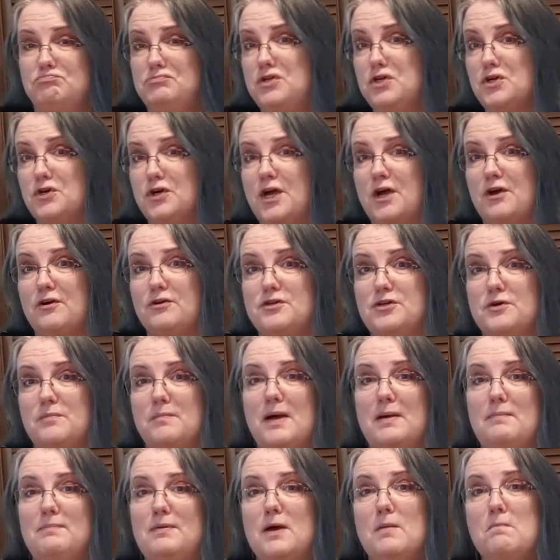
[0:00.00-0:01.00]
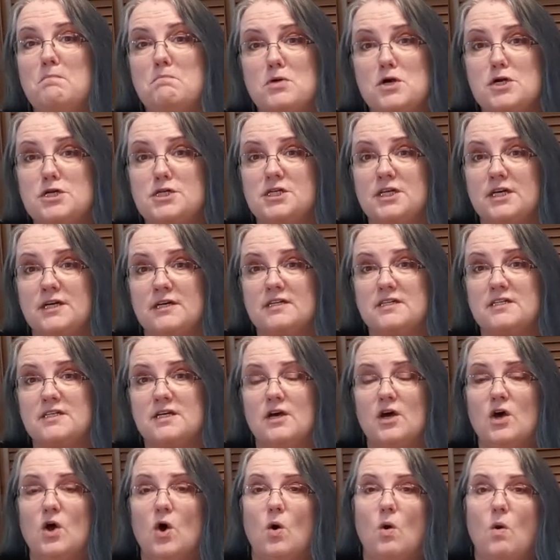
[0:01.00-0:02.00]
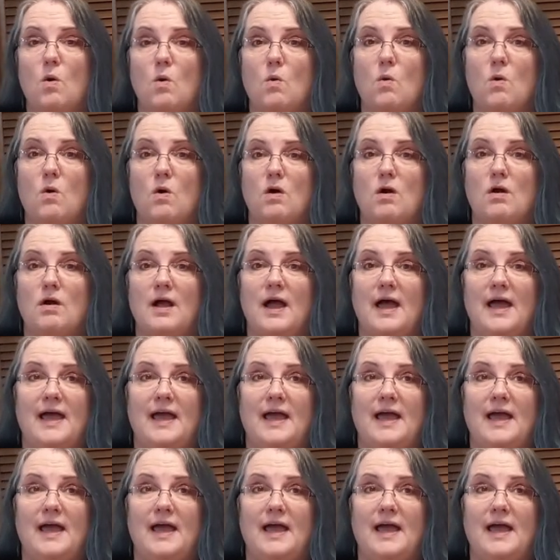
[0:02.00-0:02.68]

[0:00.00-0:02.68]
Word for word: Your character might be a merchant or